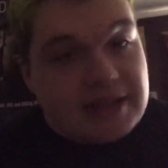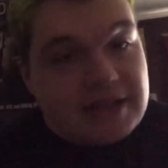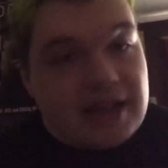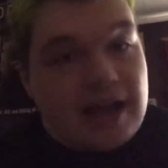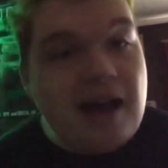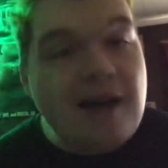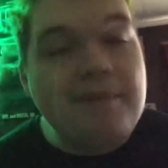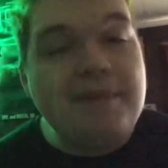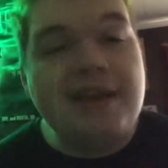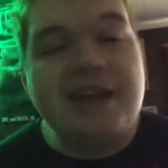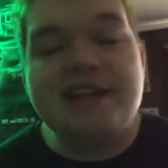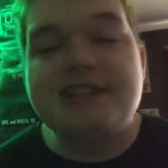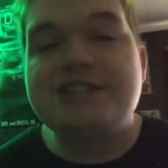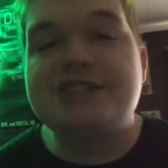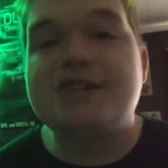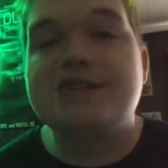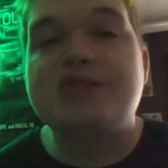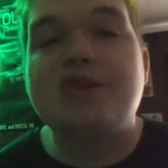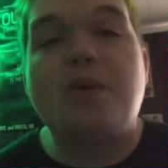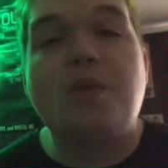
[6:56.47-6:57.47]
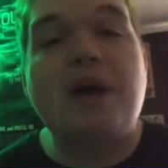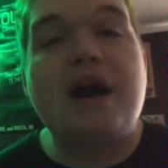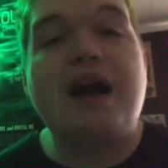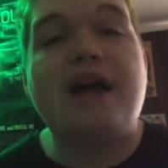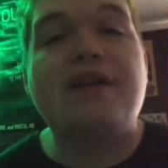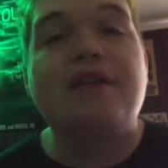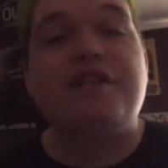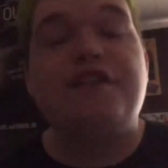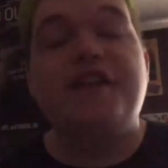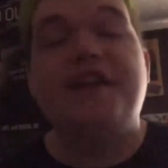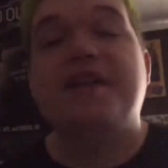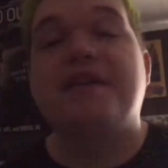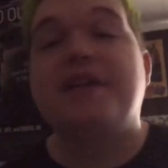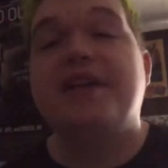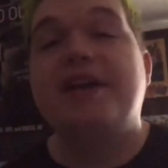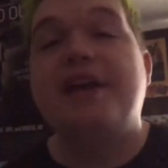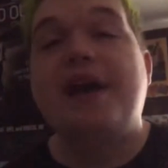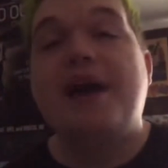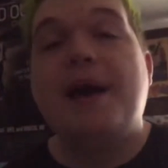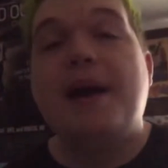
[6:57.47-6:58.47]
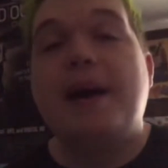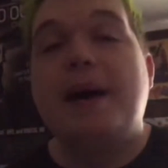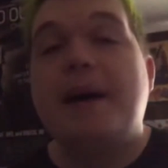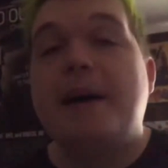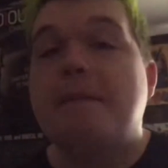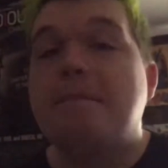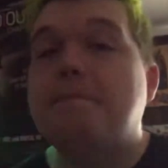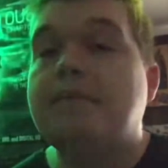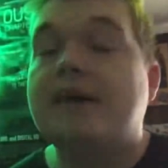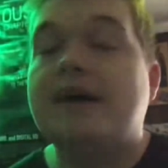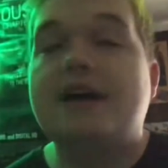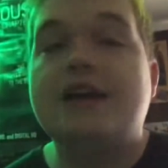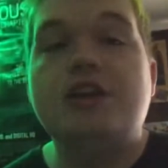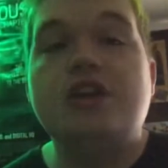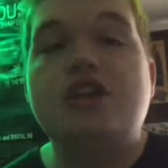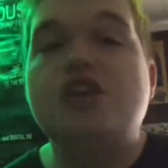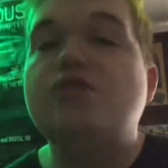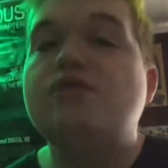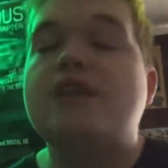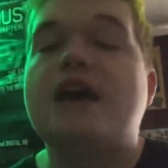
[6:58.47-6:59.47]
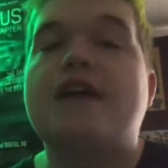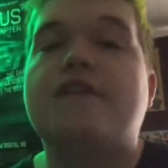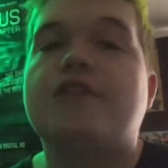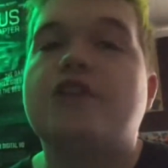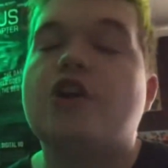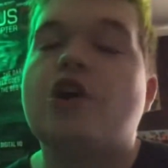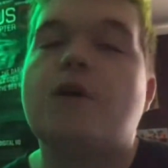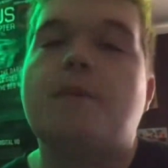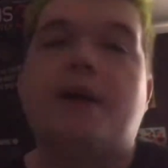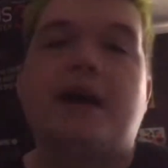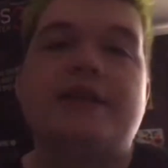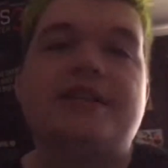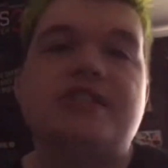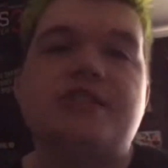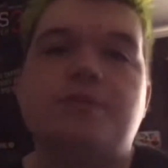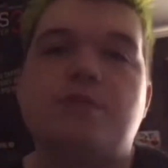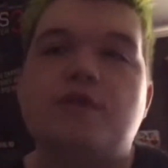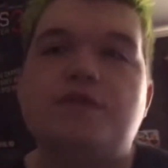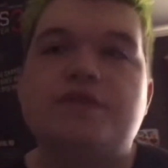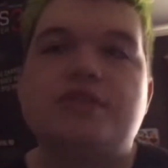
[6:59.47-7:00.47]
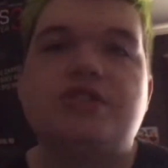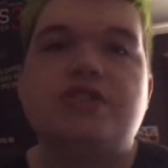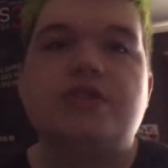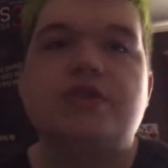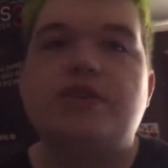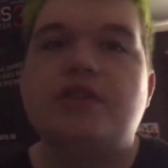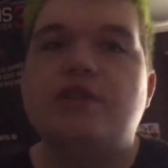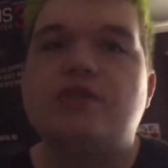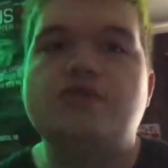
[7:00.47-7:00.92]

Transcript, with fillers: I mean, it's just a wild theory, but you never know about these movie studios.